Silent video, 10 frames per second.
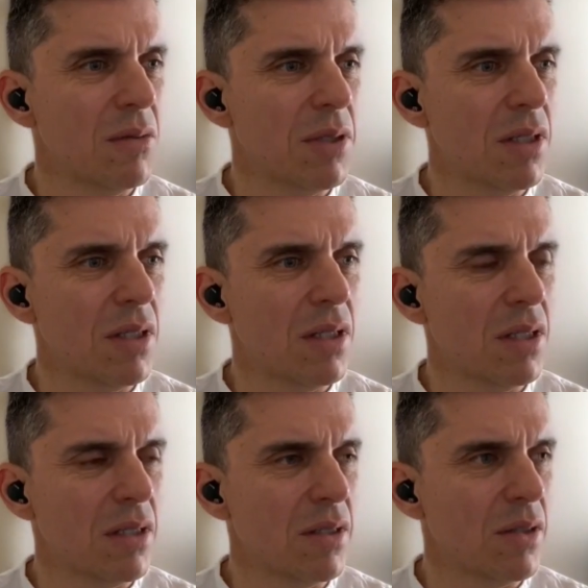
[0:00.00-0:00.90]
I
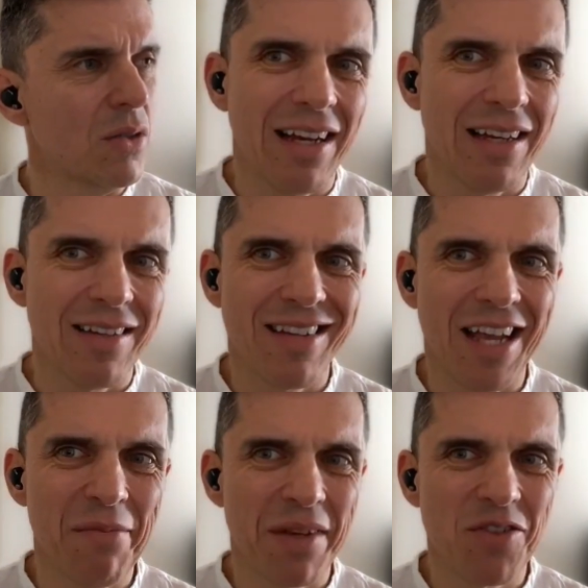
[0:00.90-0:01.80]
don't know. Look,
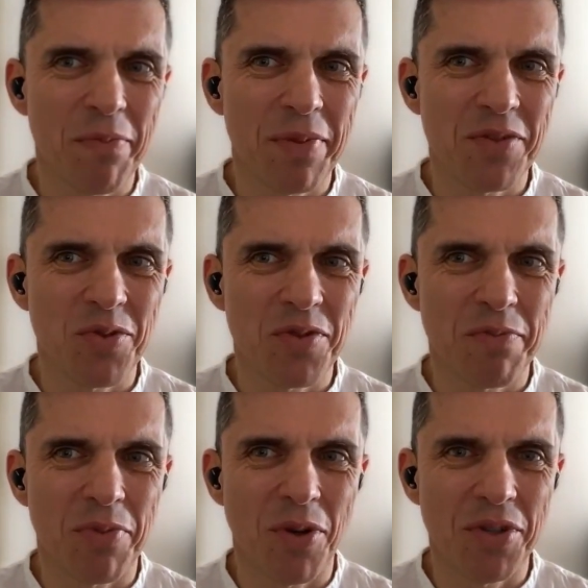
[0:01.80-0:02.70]
same as open source
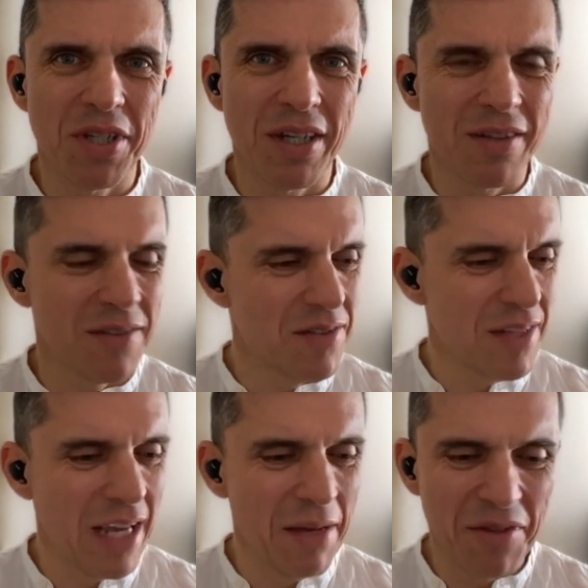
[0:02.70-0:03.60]
projects,
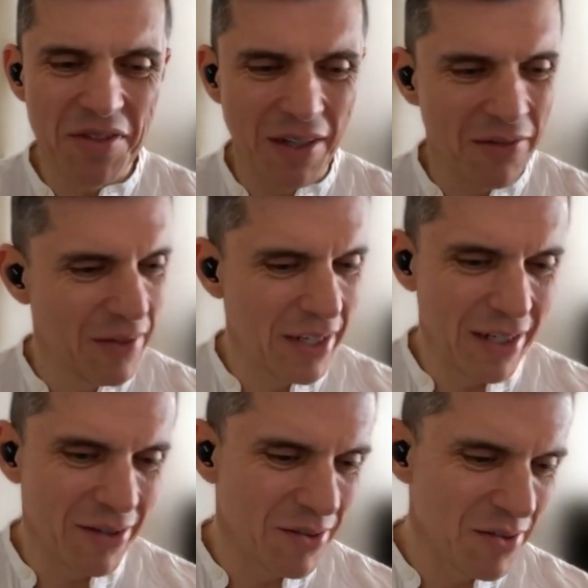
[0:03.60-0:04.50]
same as anything
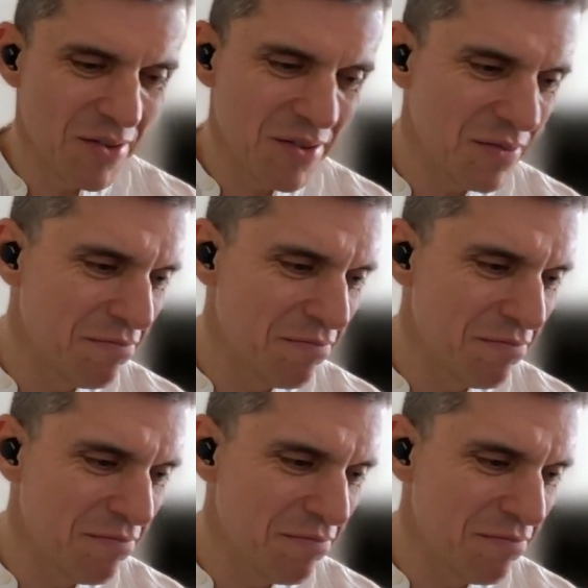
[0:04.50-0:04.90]
else,